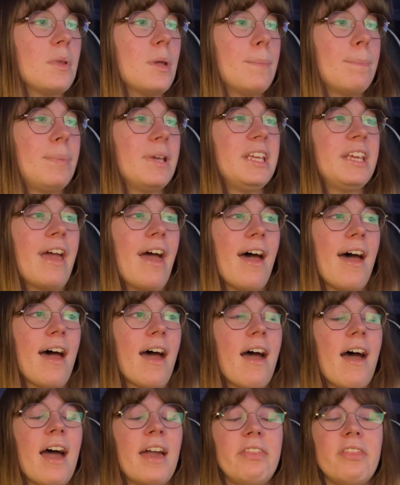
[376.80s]
yeah,
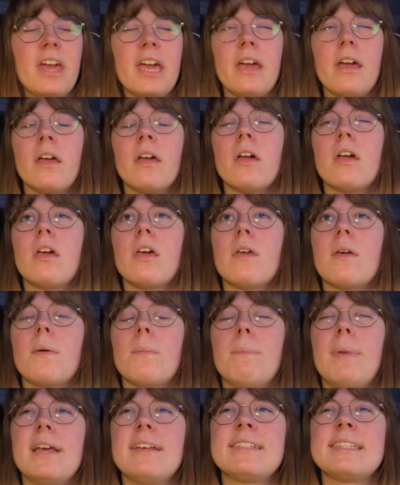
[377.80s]
I think
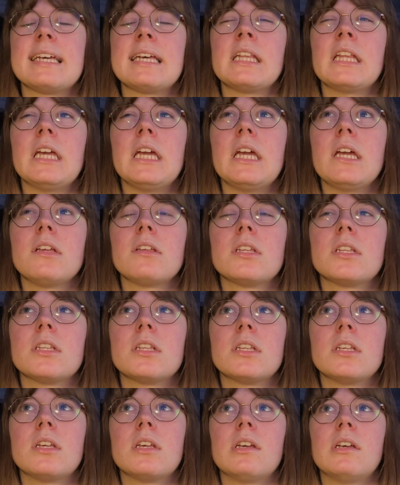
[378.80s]
basically
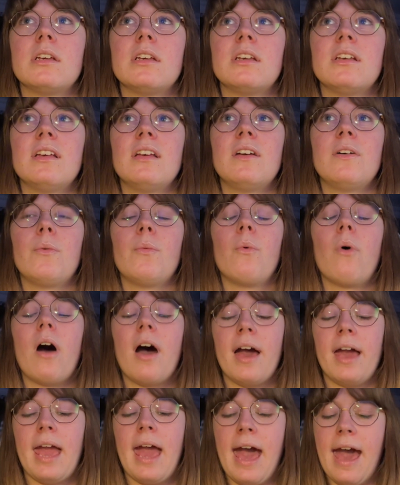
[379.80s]
what
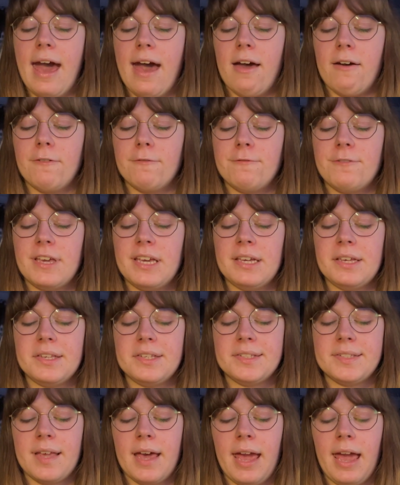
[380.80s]
I have
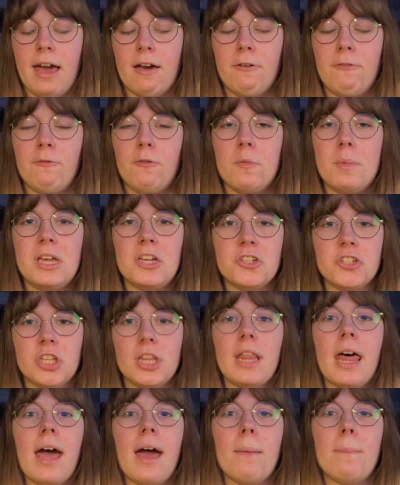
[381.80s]
is I have Formation
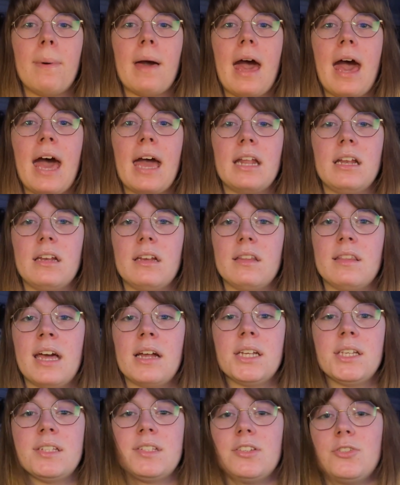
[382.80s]
Lap, and
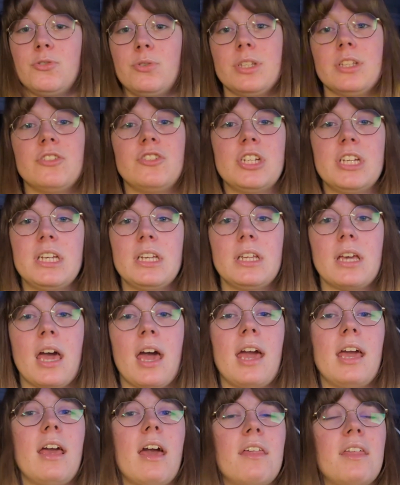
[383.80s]
that is a trilogy.
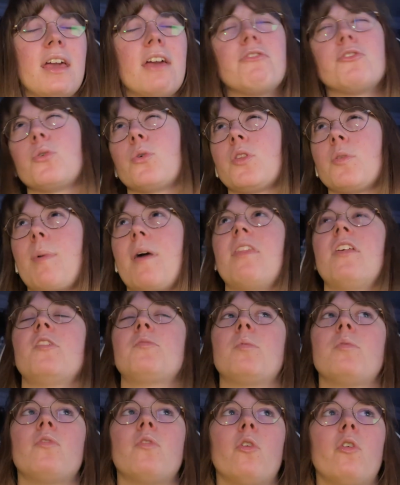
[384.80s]
I think I've talked about this
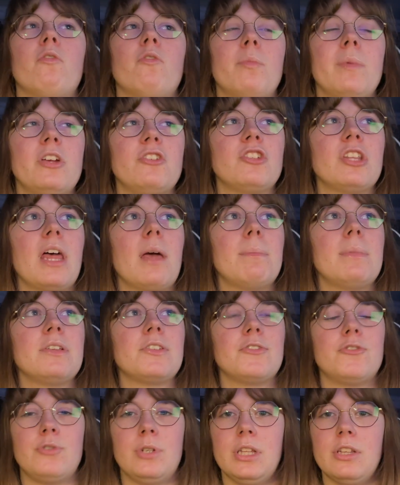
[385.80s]
before. Formation Lap is
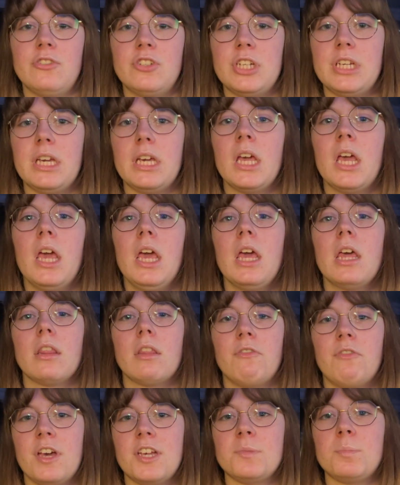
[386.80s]
a trilogy.
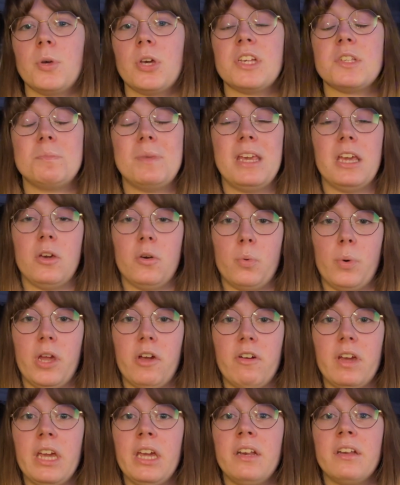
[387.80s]
The first book is being
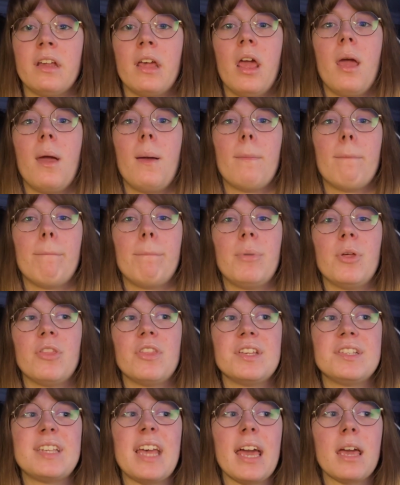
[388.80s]
queried, but
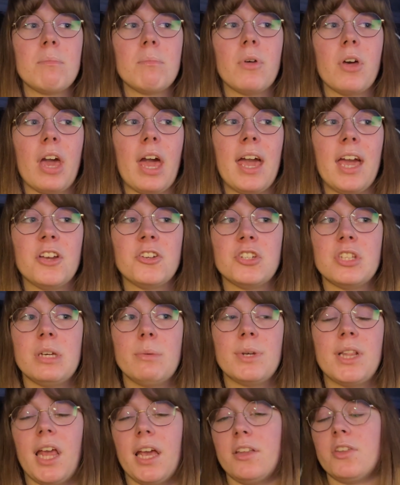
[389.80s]
the second book I actually
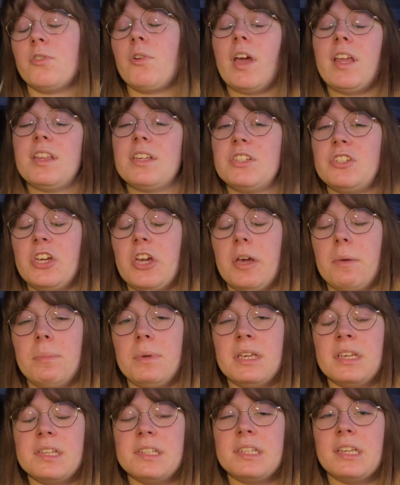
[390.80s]
would like to write this year
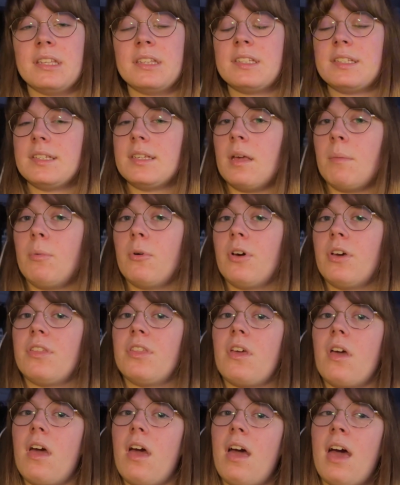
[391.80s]
because it's a book
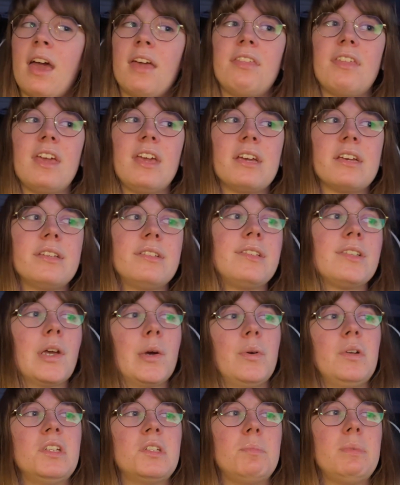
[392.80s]
that I think is
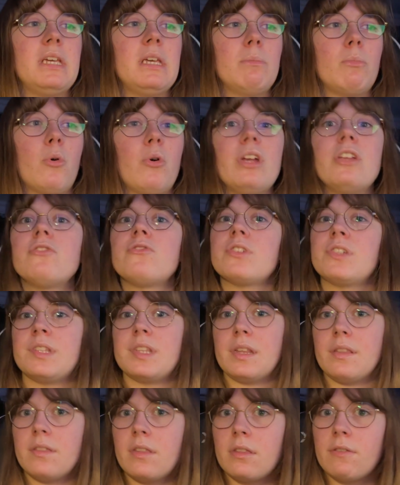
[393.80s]
going to be more
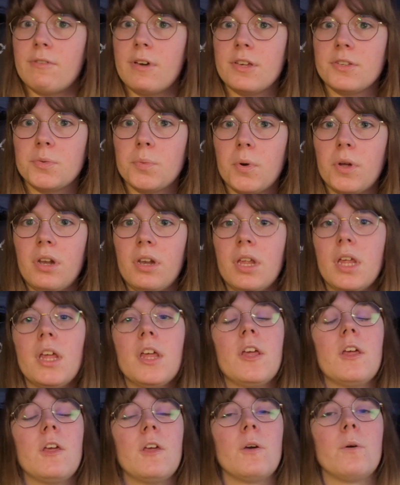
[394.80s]
interesting than the first one,
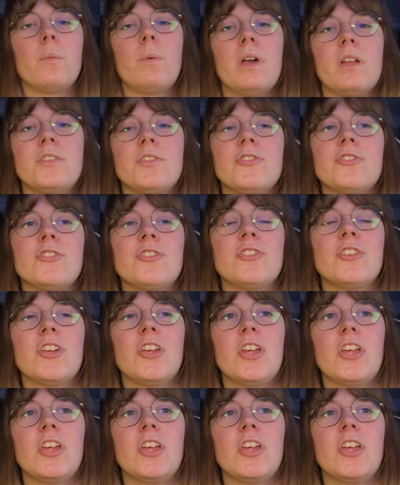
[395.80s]
which,